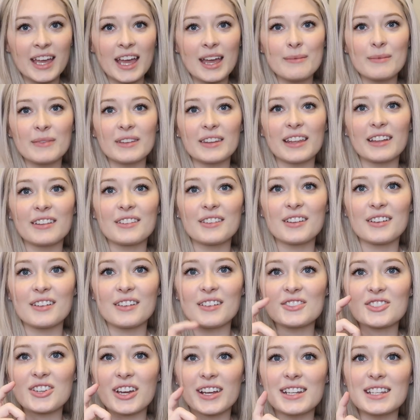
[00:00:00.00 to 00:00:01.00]
came in like
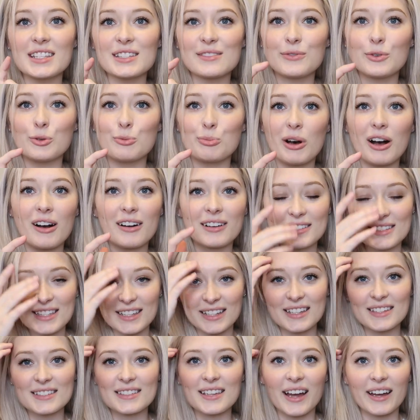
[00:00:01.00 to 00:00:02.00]
little Chinese food
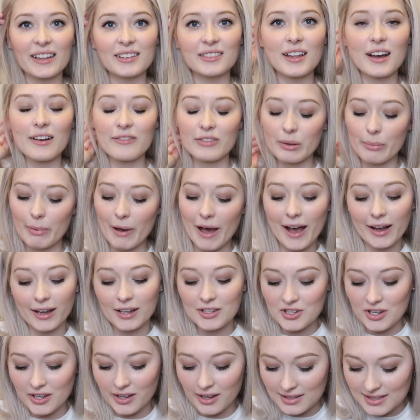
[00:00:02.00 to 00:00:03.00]
boxes. I love the
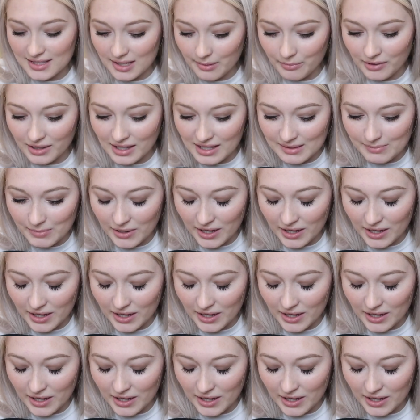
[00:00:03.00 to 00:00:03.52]
packaging on some of these